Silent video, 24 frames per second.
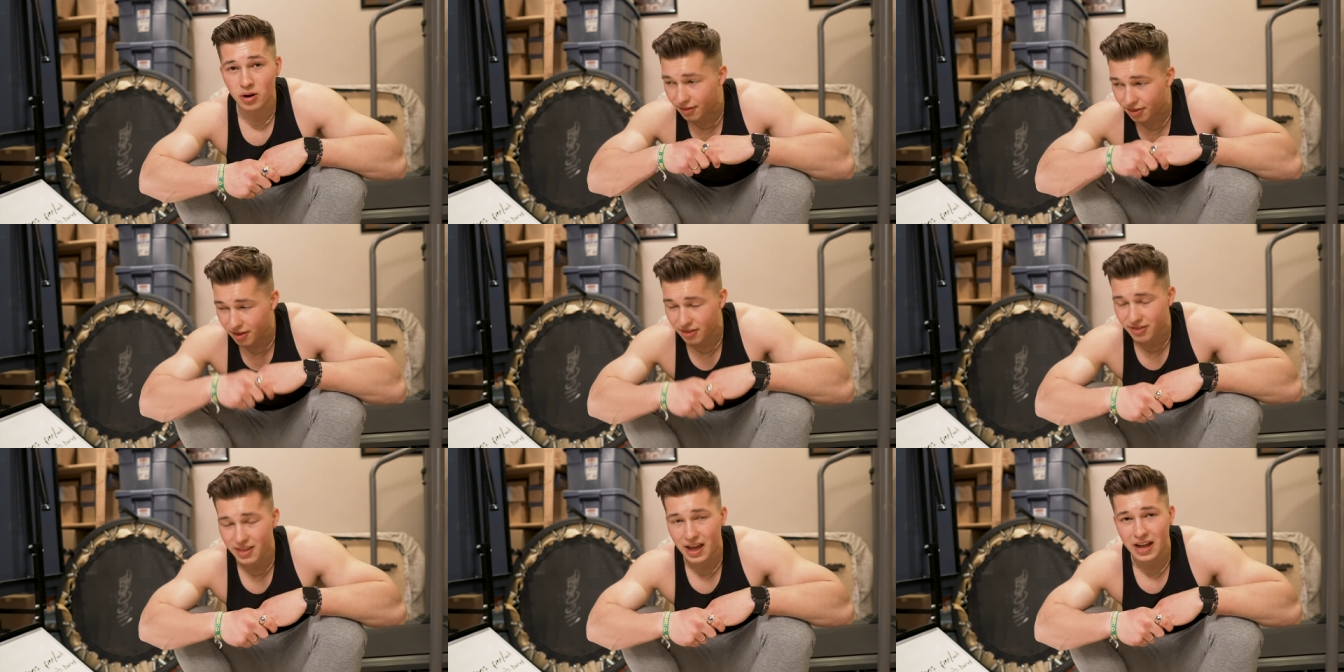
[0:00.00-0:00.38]

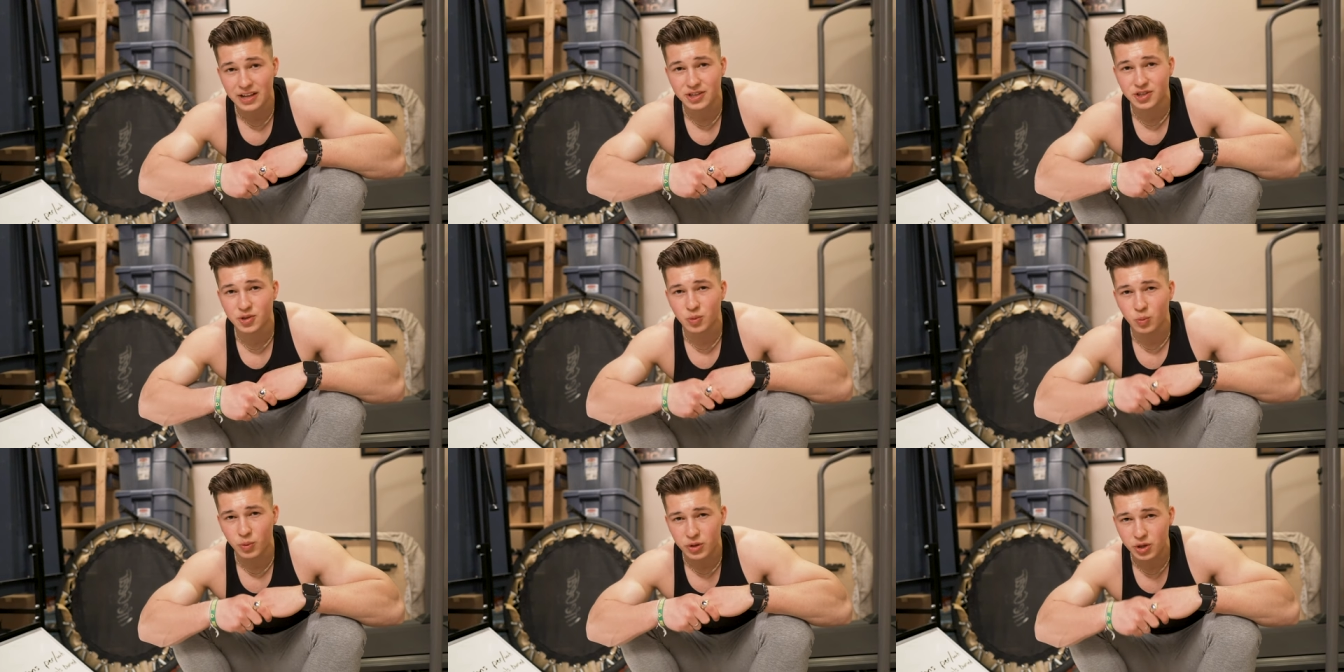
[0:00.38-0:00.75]
And then
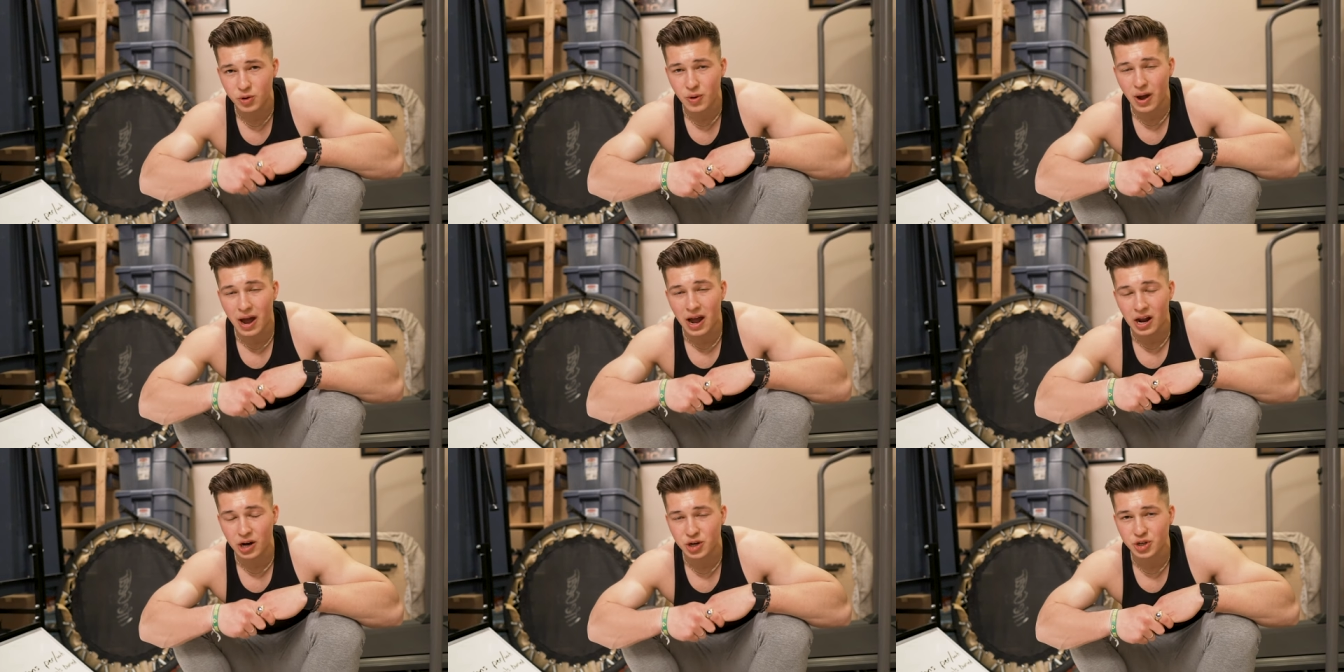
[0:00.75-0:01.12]
that's when
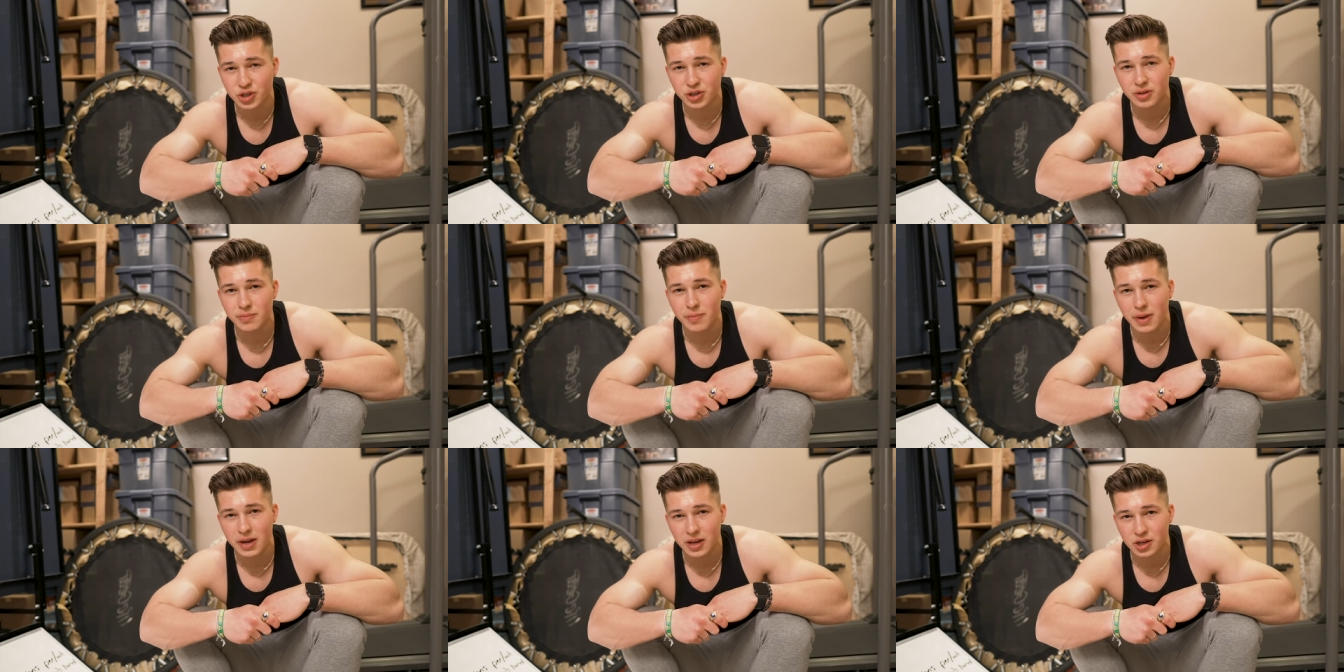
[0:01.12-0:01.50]
you
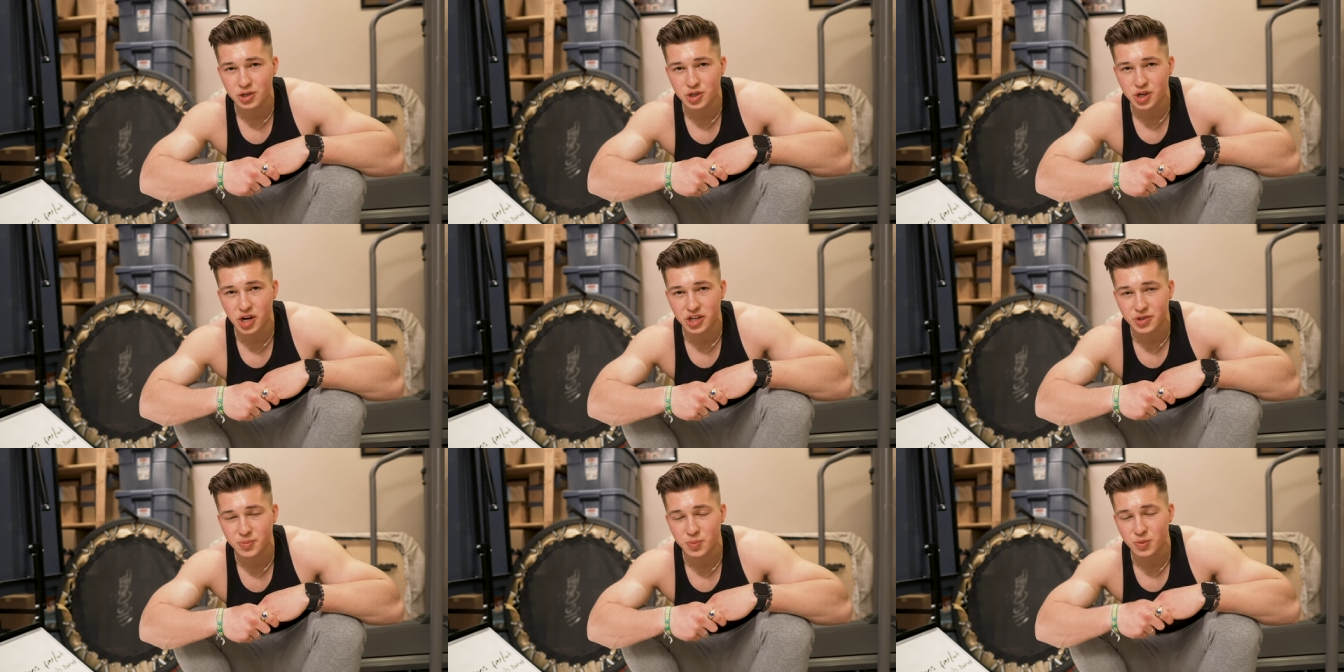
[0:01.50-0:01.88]
actually make
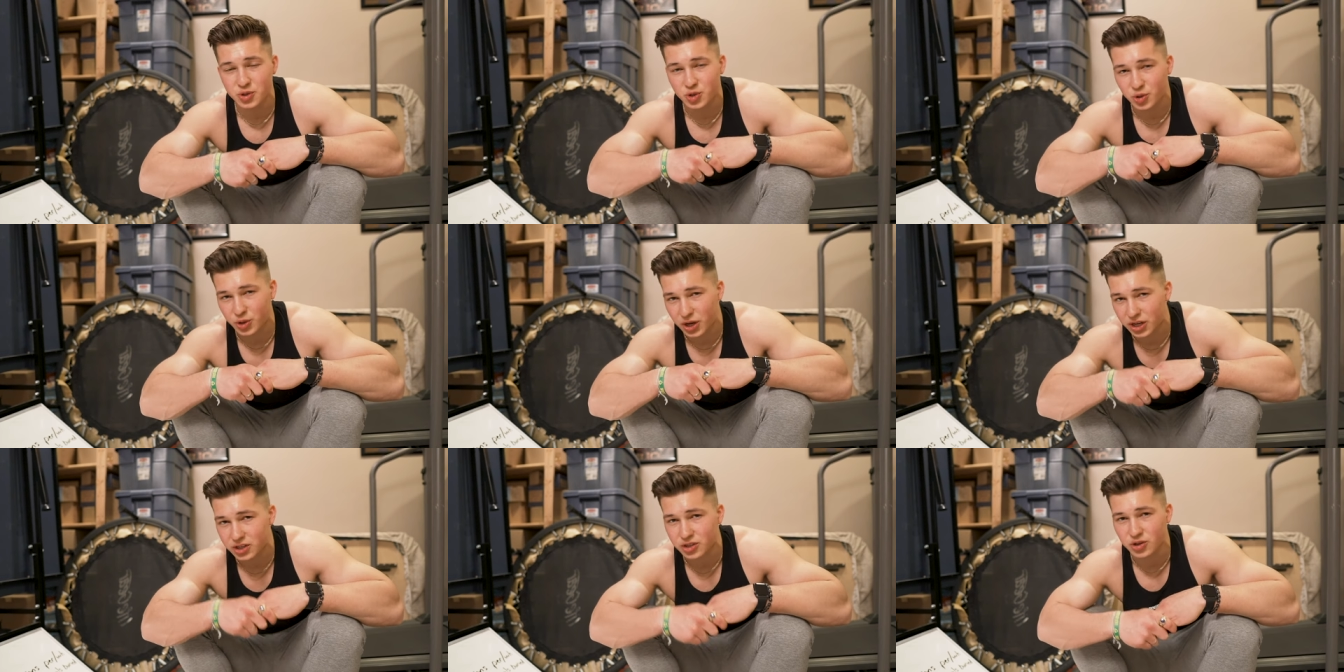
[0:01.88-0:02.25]
adjustments, okay?